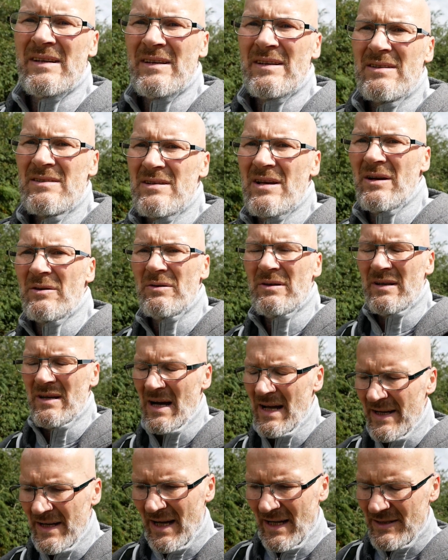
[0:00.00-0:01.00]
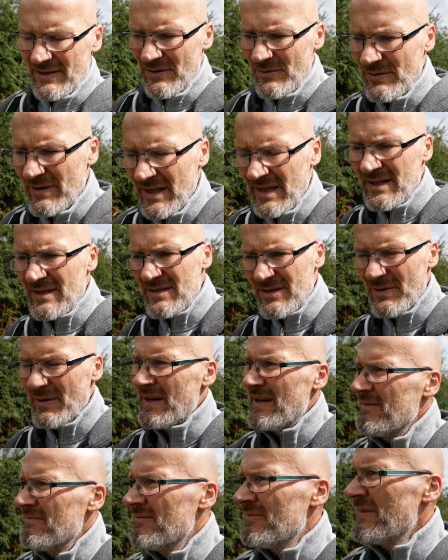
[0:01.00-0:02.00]
So I do need to,
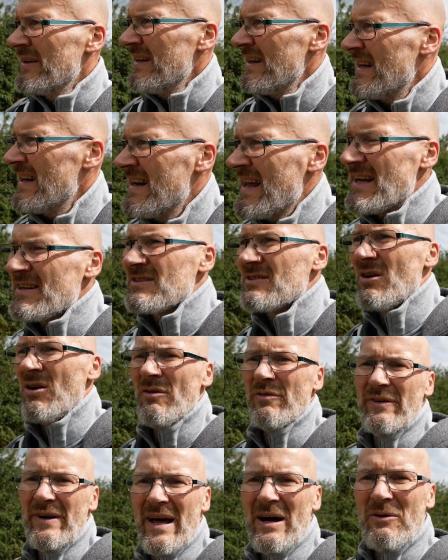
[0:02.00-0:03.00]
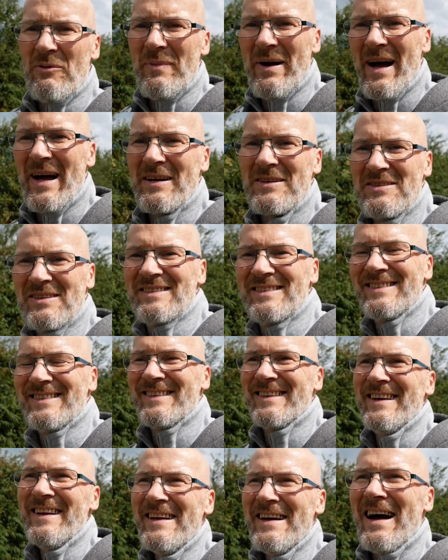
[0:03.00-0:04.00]
in next half an hour max,
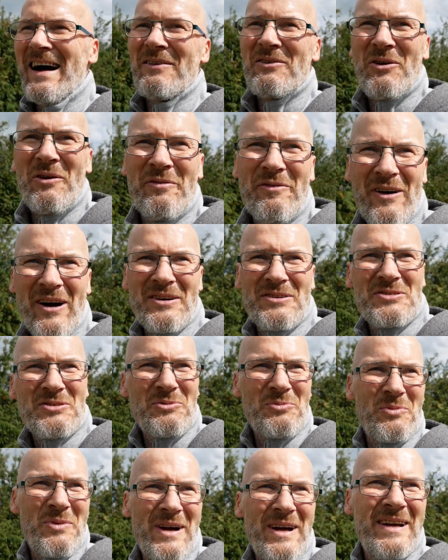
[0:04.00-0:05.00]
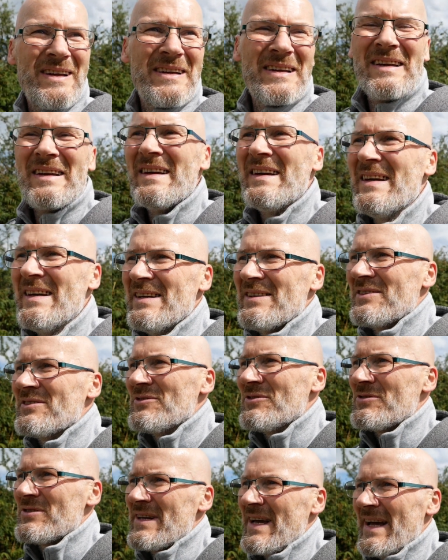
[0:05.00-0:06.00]
I've got to find somewhere to
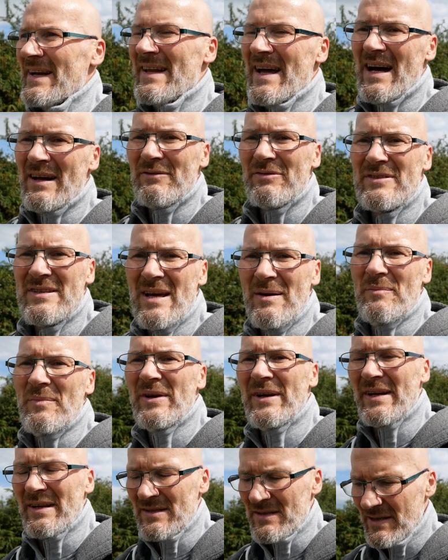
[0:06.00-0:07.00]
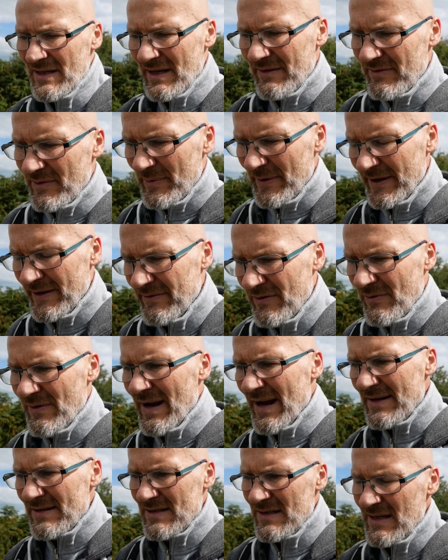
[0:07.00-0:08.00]
just get down for 10 minutes and have a bit of a
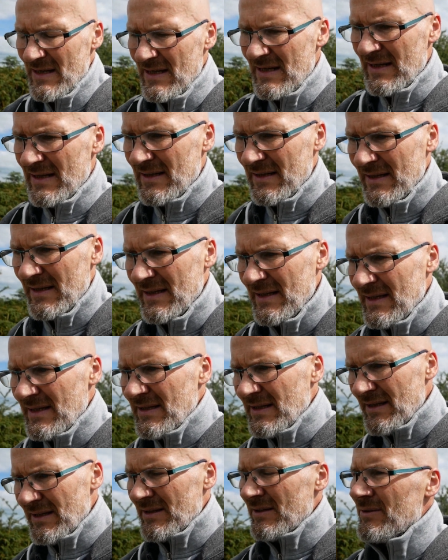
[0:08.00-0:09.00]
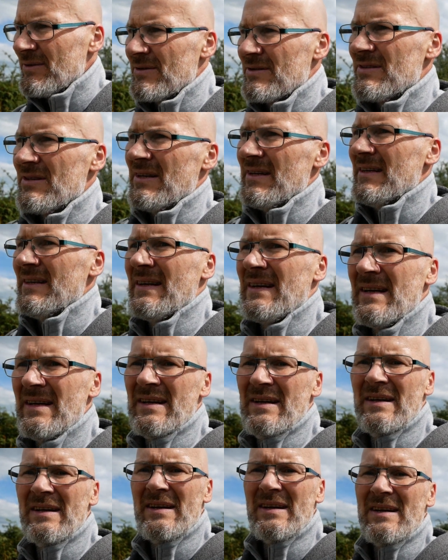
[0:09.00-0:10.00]
rest. Because
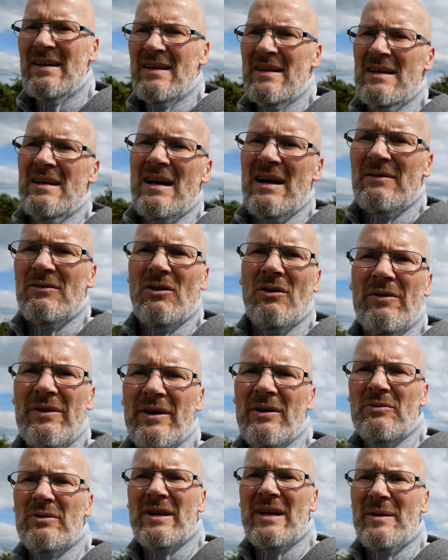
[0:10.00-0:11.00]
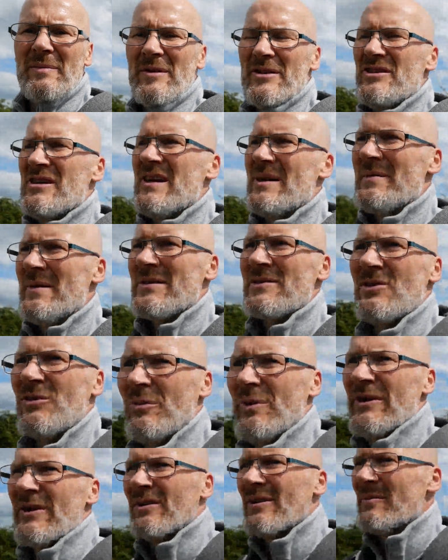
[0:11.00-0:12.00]
I've got the old EBGBs
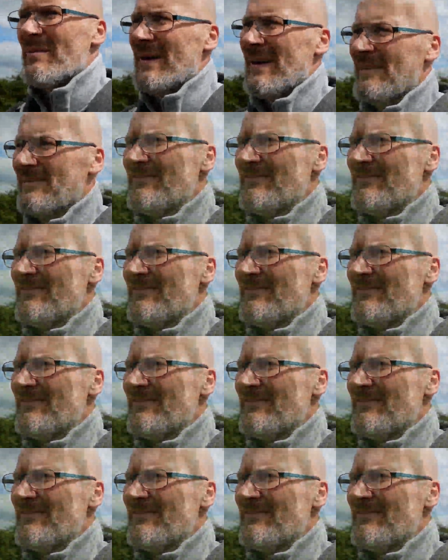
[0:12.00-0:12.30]
coming on a bit.